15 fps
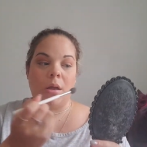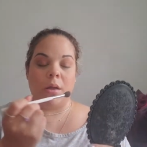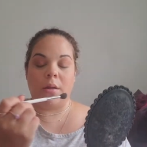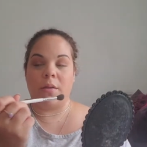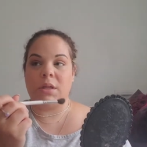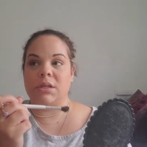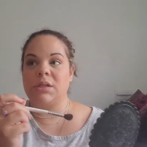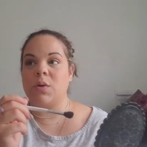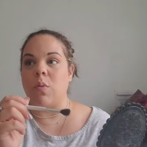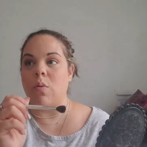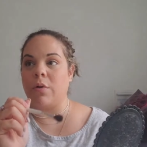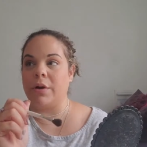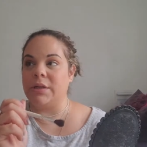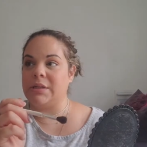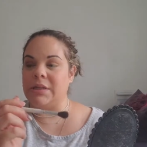This
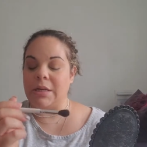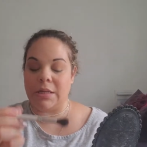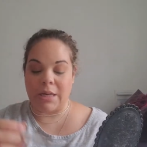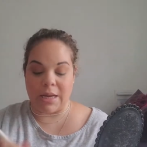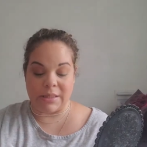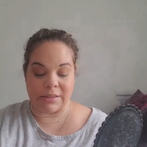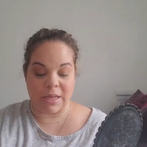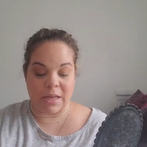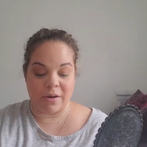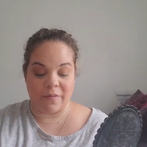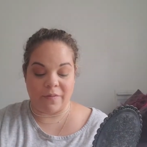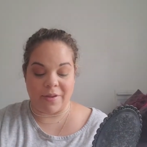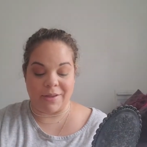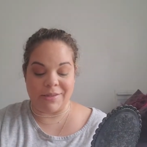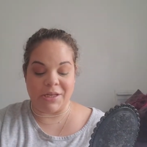quarantine has not
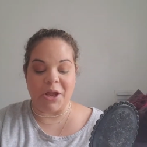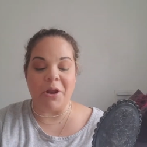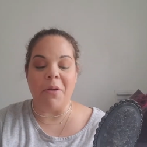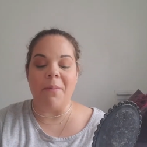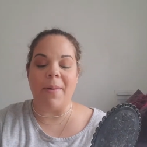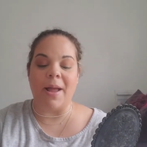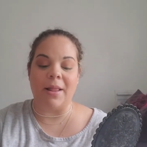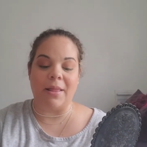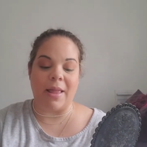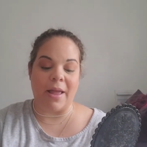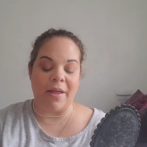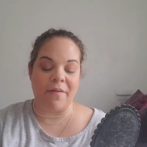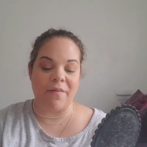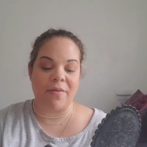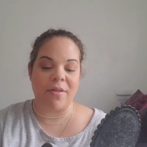affected my
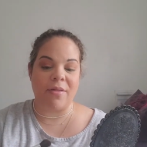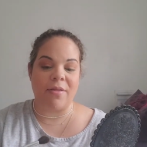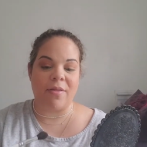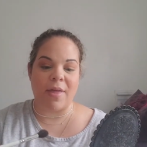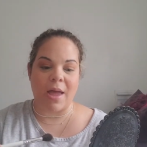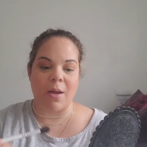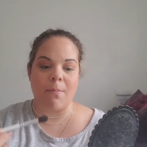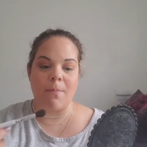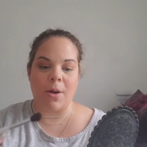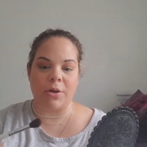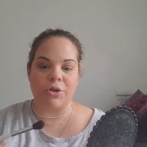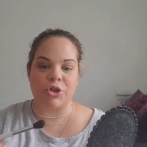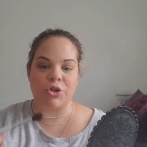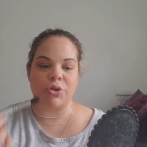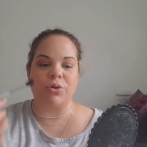life that
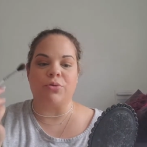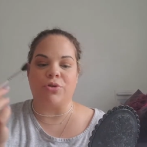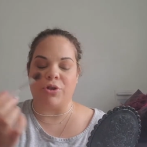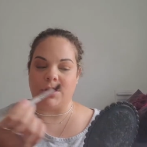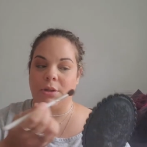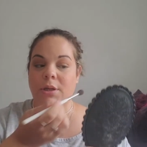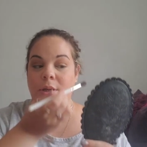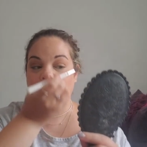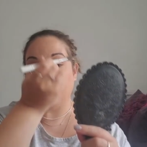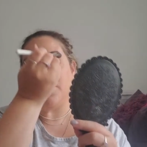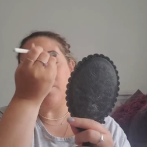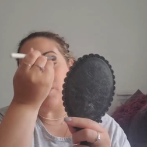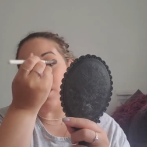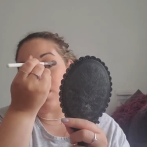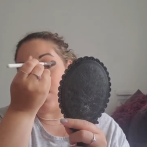much socially.
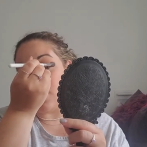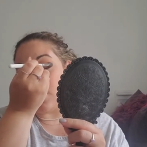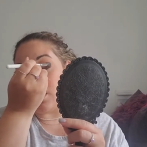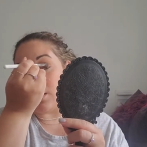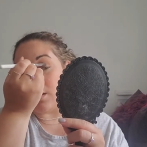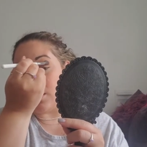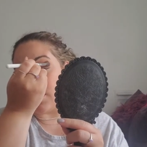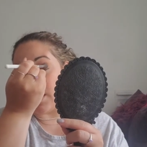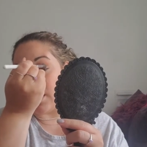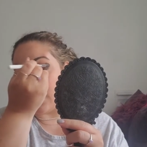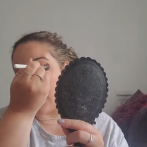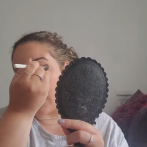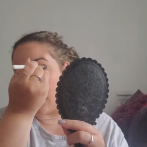Like,